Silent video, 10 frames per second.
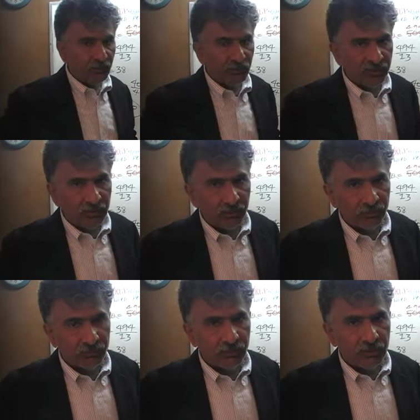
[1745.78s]
more
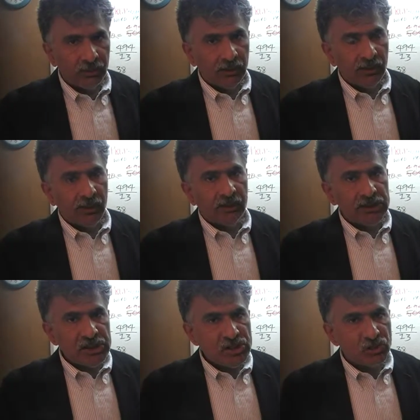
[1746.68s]
videos and
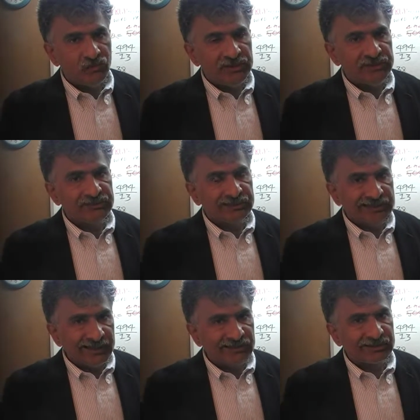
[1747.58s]
each of these
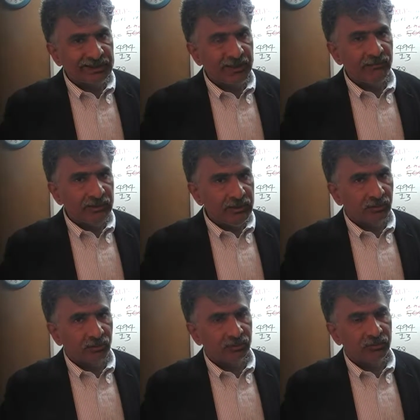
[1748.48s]
next 10
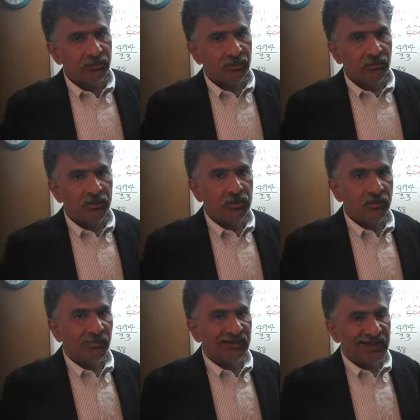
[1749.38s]
videos, video
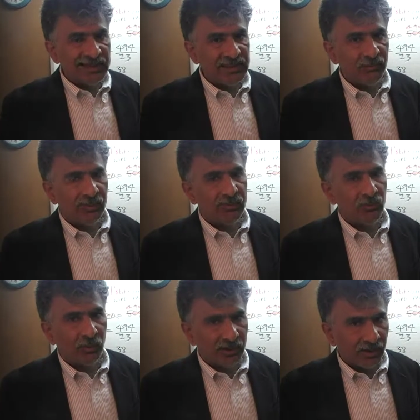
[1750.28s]
number 91
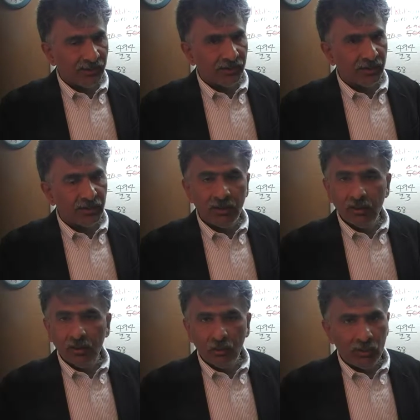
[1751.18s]
through 100
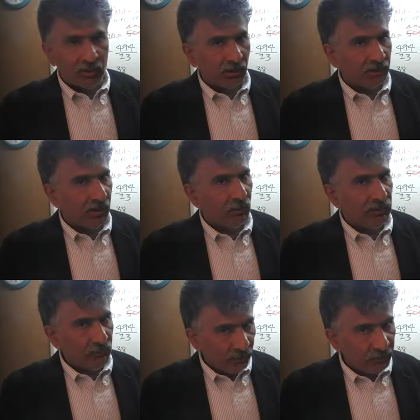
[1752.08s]
will contain
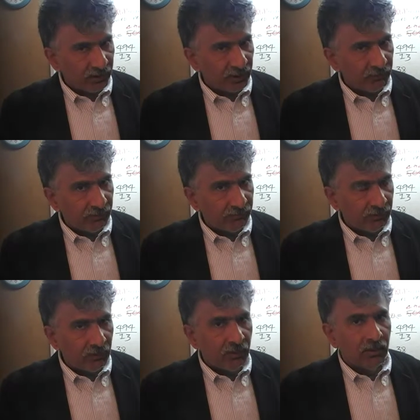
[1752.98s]
only one problem
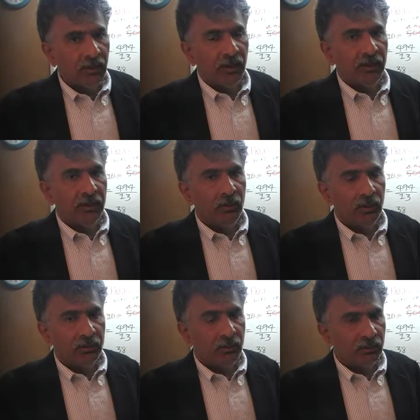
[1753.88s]
and the,
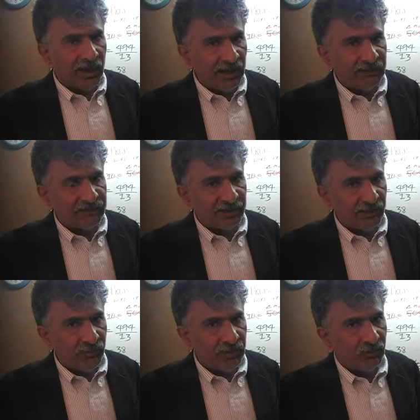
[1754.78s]
the last
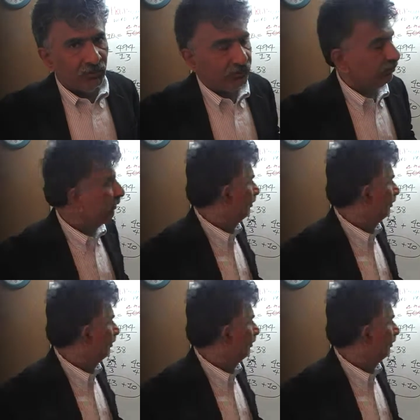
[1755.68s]
10 videos